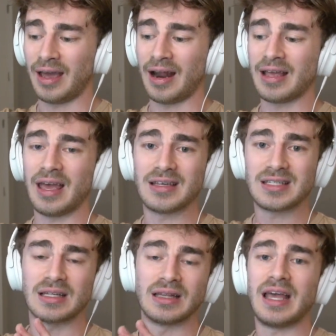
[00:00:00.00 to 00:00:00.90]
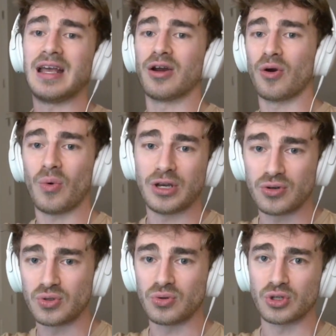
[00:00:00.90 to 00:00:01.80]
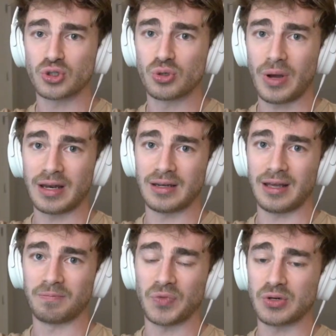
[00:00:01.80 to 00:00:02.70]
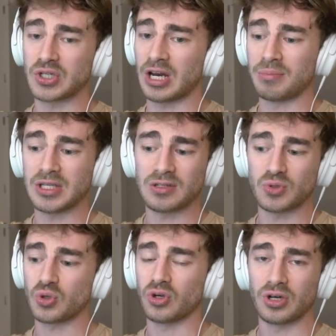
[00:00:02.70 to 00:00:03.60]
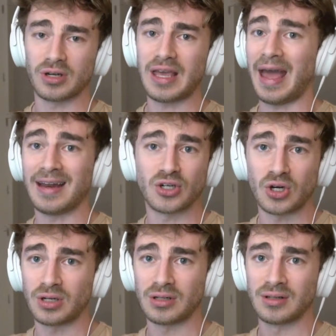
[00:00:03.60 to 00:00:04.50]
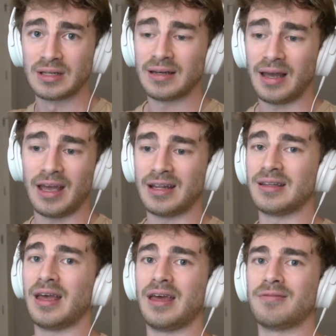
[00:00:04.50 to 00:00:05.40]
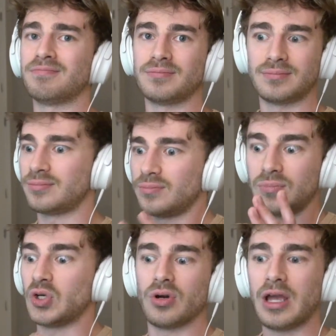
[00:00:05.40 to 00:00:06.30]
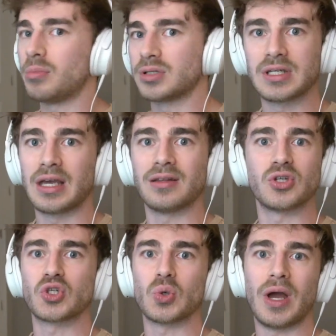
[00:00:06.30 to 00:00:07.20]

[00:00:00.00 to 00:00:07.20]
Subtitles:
And I guess later when you do the true ending, there's going to be some sort of cat doll, and then you're able to get the true